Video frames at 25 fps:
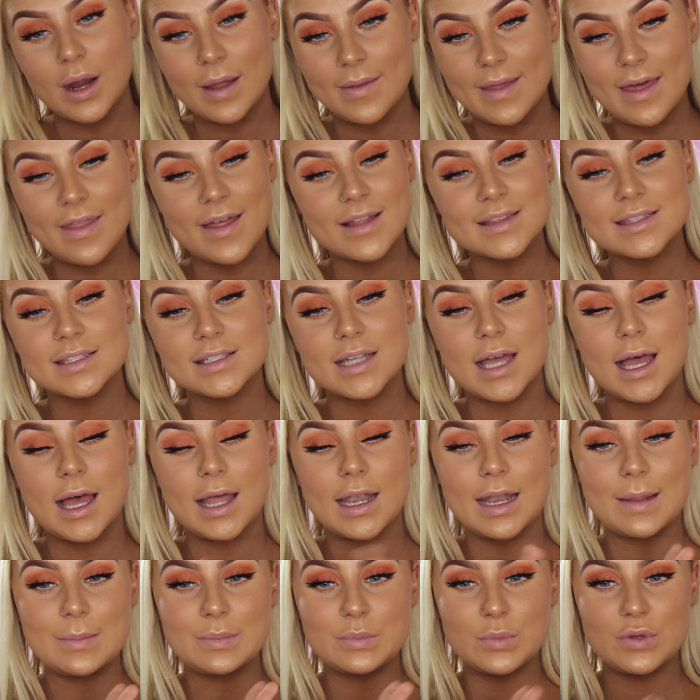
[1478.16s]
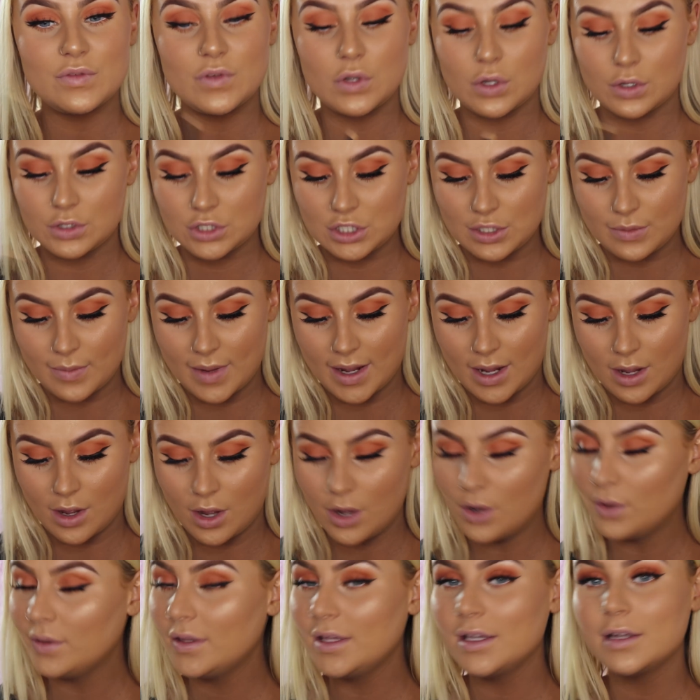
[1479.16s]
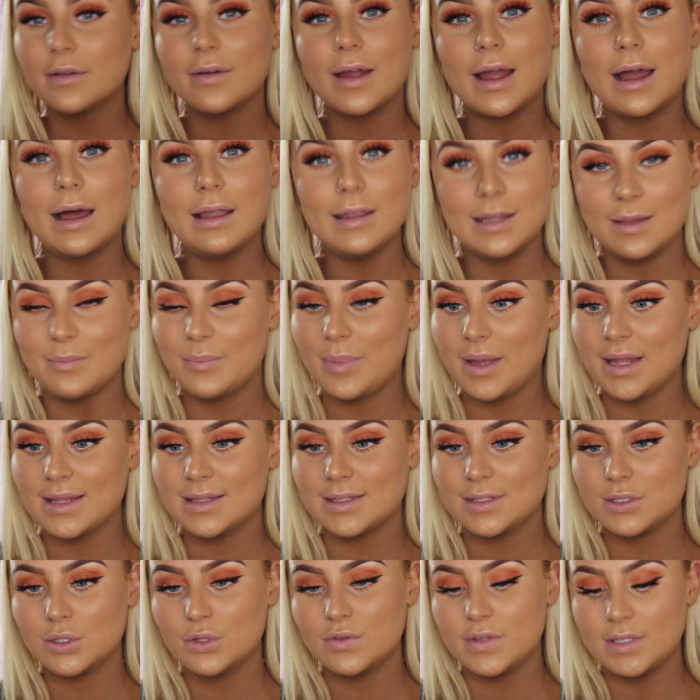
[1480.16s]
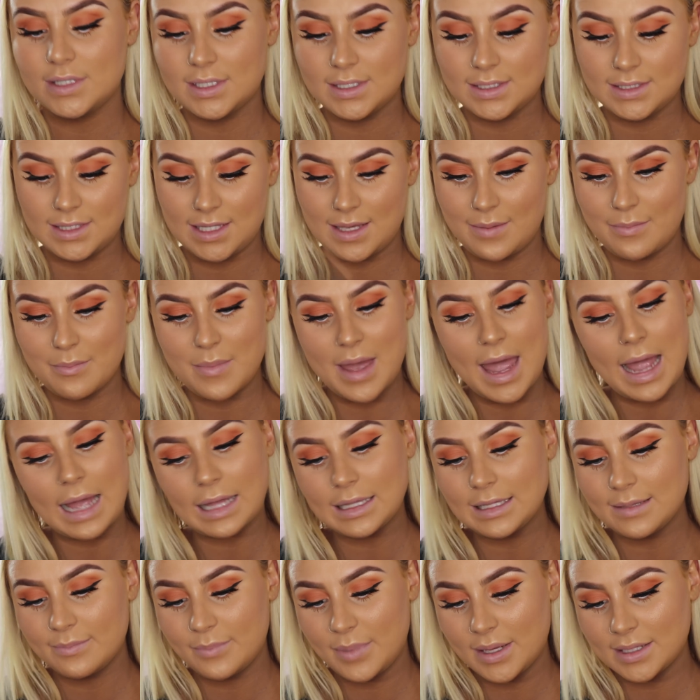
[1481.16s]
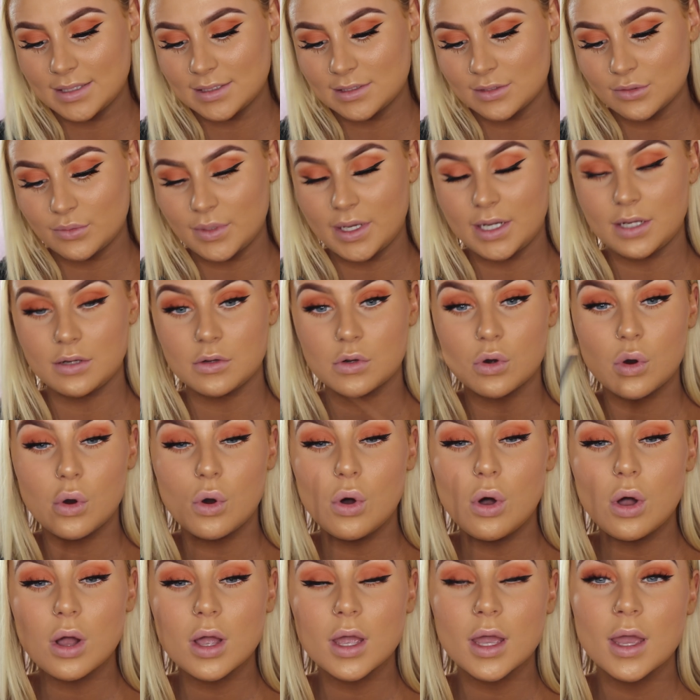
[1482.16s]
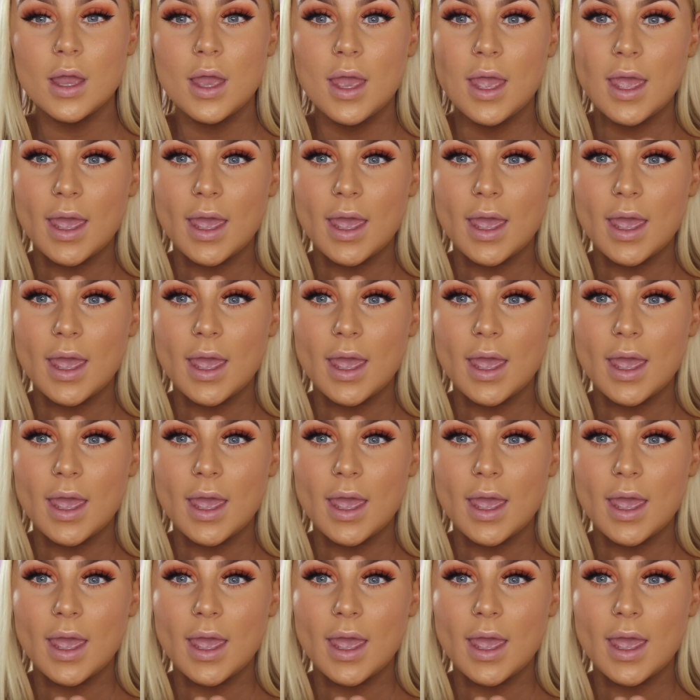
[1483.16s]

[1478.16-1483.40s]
Alright, now that's done, I'm moving on to my Holy Grail lip pencil. This is the MAC lip pencil in Cork.